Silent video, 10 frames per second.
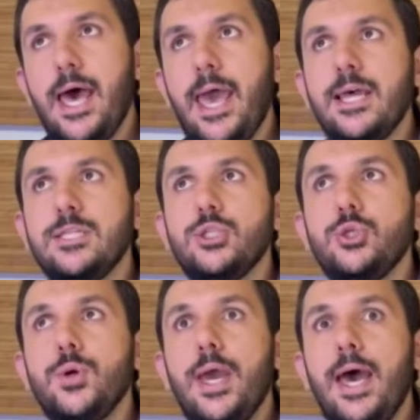and
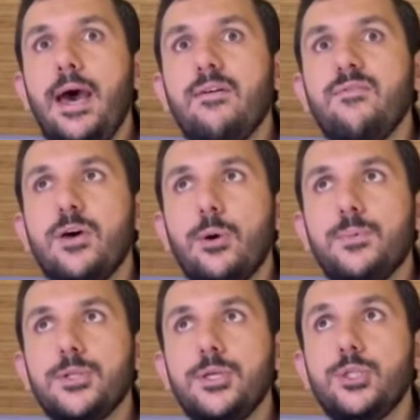you have the
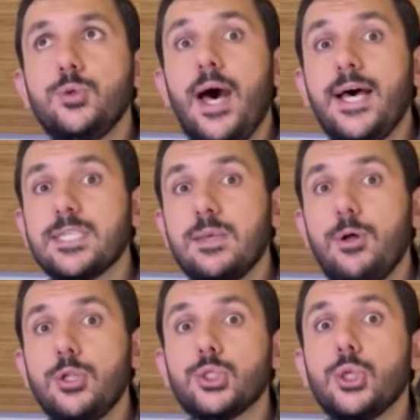opportunity to ask them
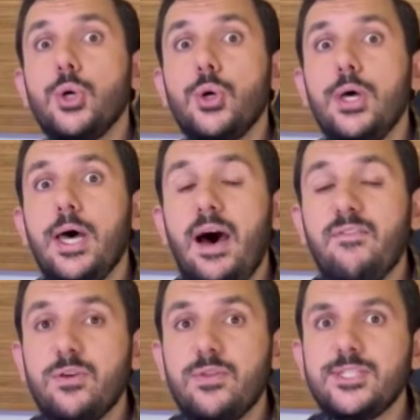also
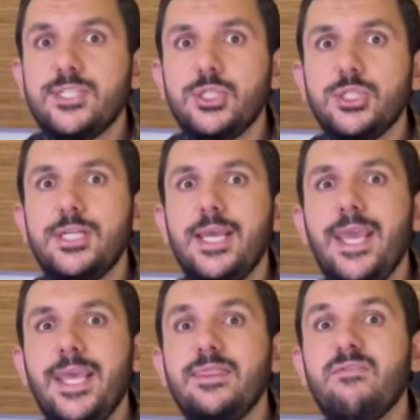after the session
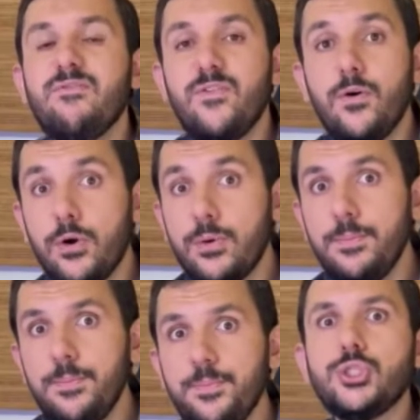in the
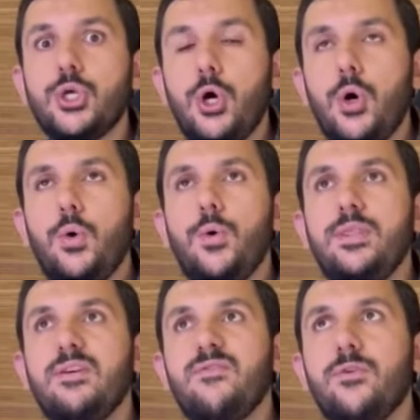form. So
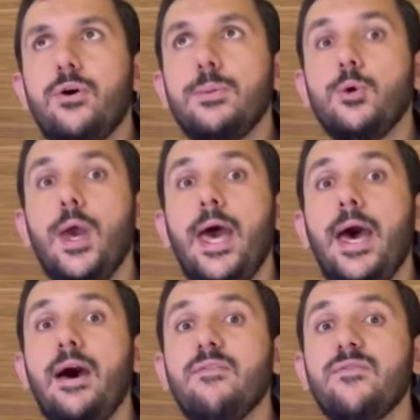in the form, you
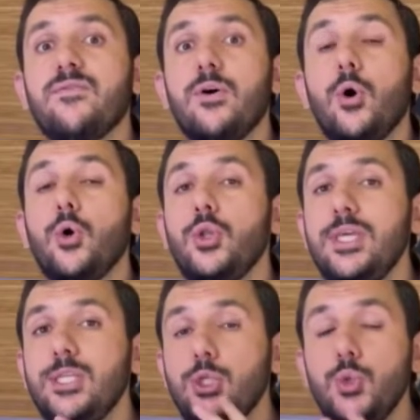have
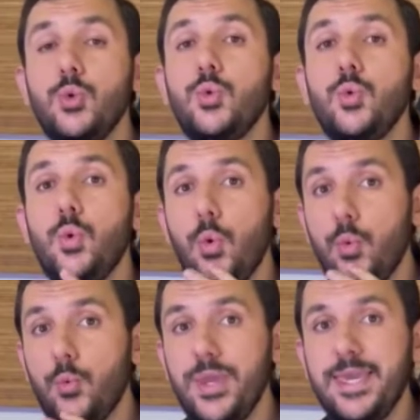only 2
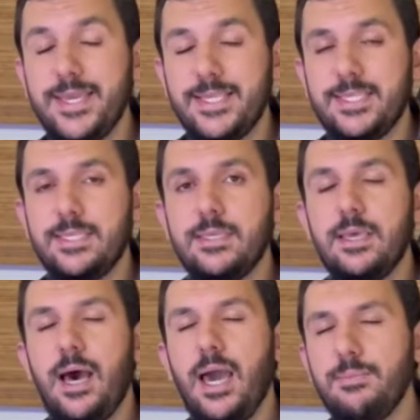weeks.
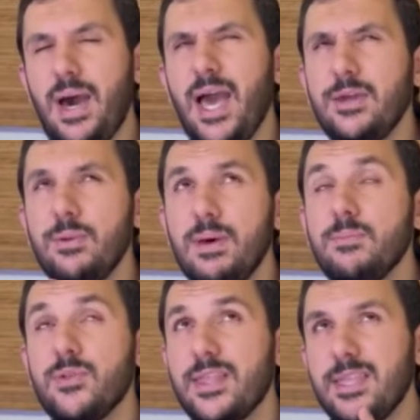I
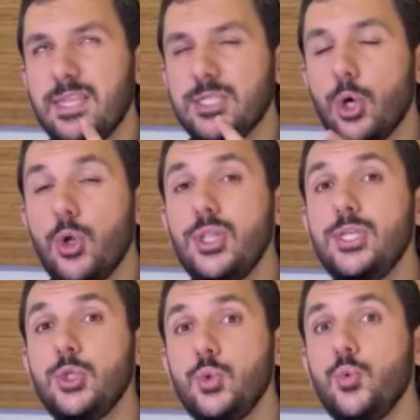remember that it is
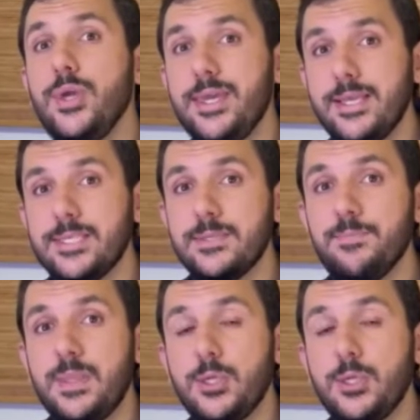only 2 weeks.